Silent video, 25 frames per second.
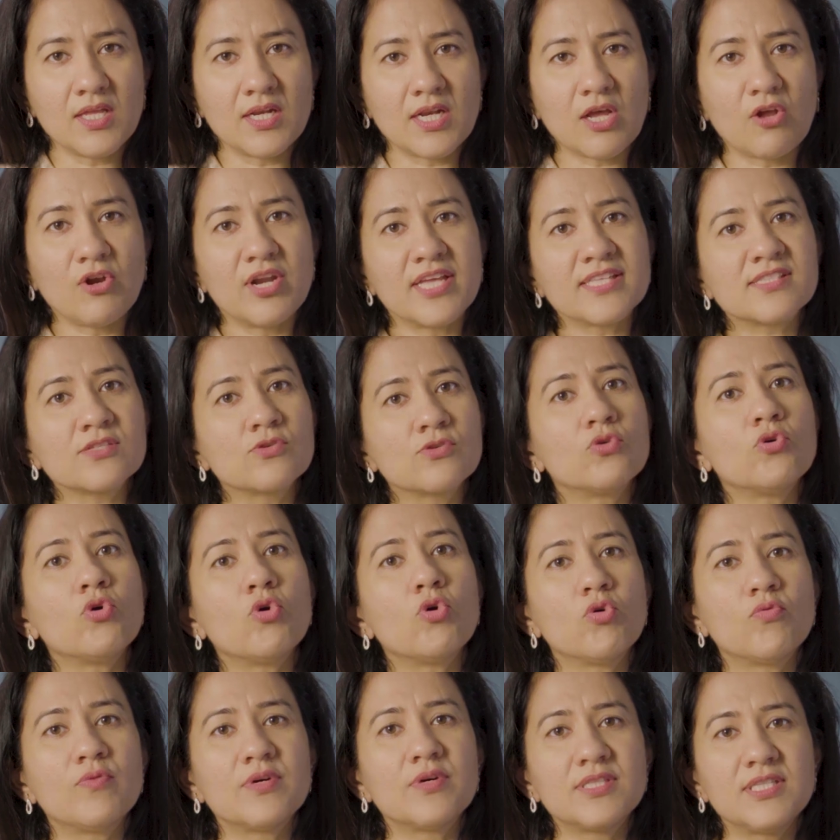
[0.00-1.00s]
Now let's go
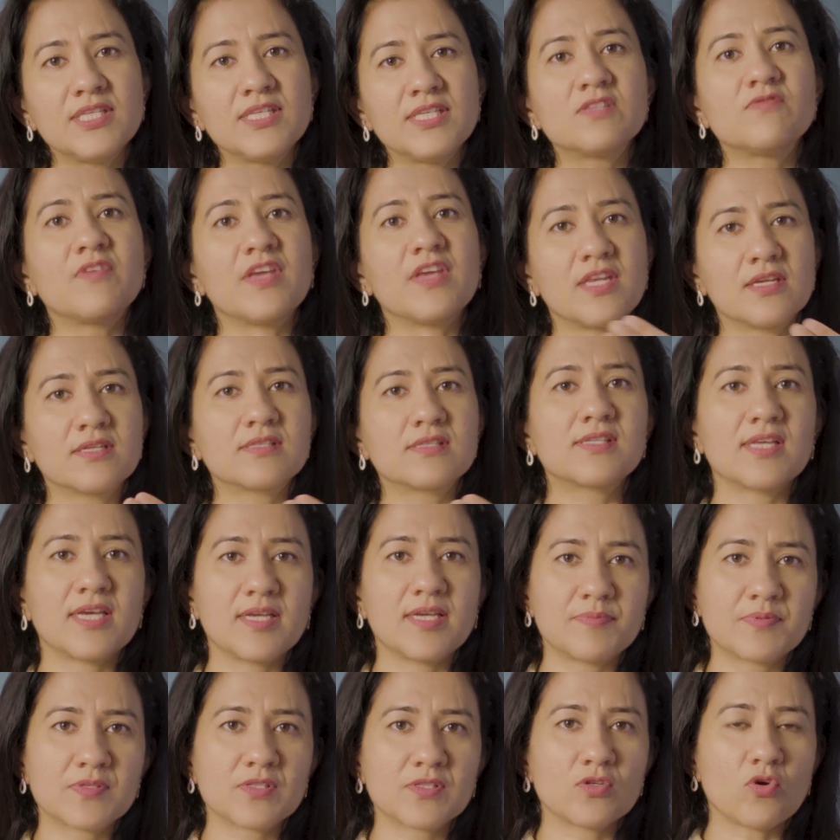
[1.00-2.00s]
over these various
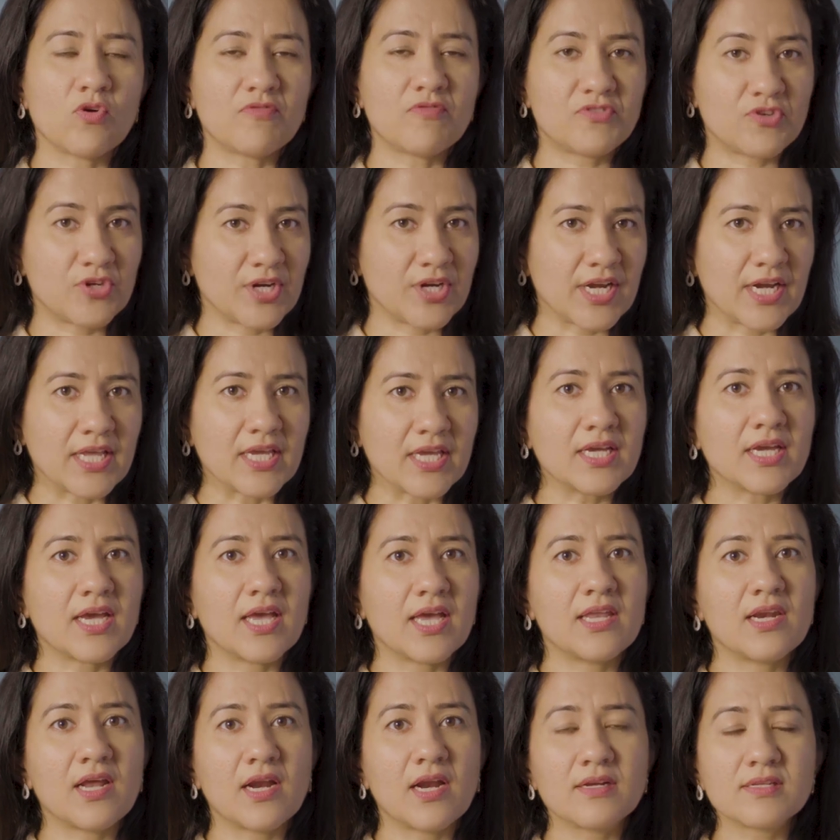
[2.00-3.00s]
types of trading
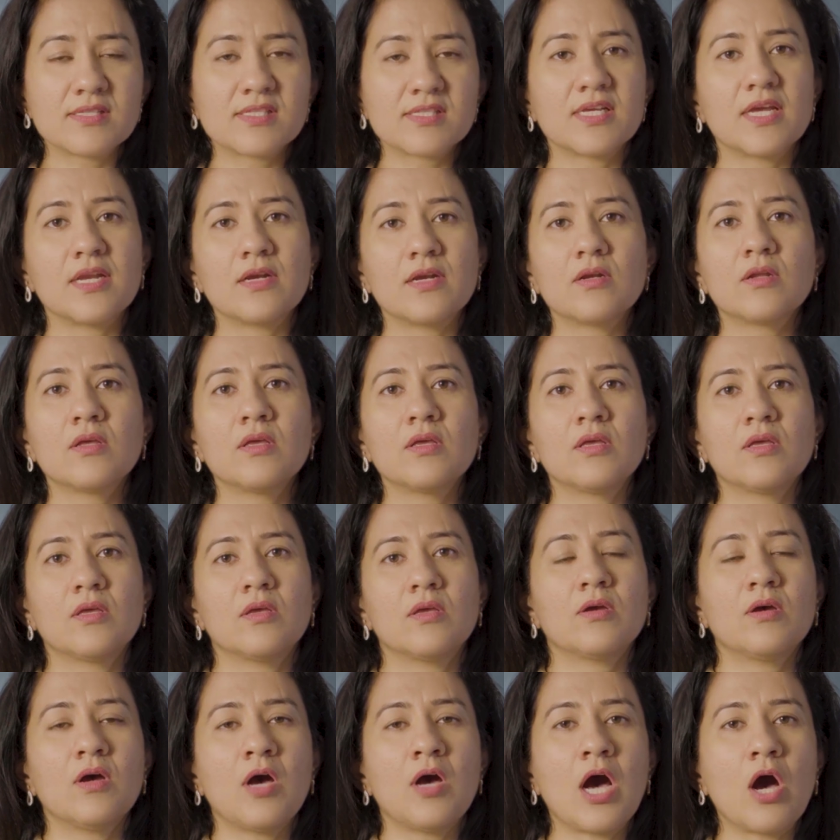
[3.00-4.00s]
and understand
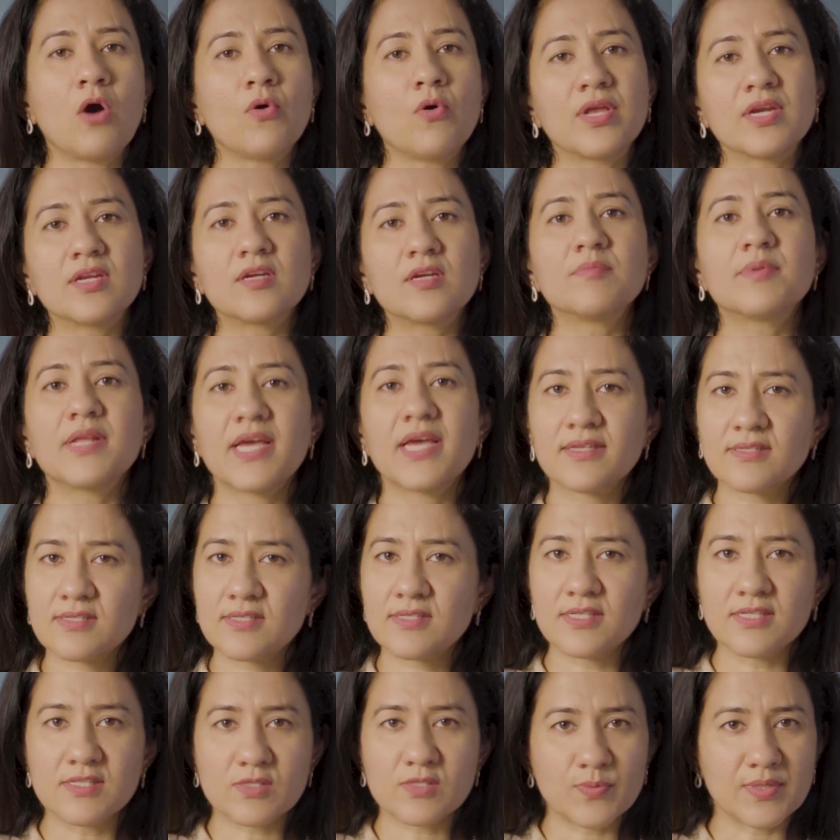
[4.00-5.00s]
how income tax
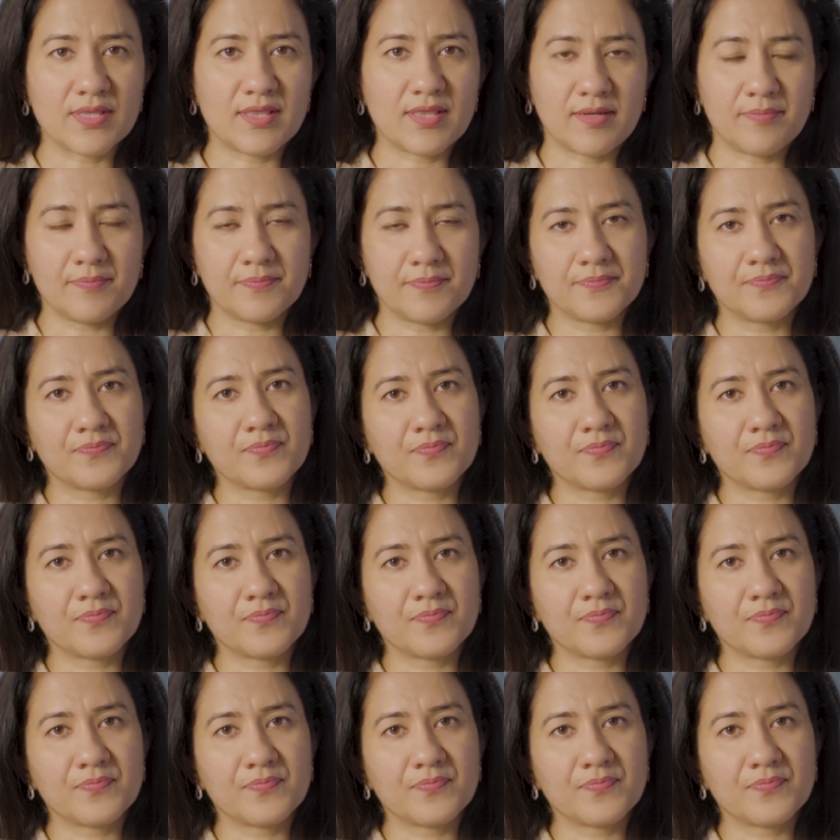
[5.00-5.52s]
deals with them.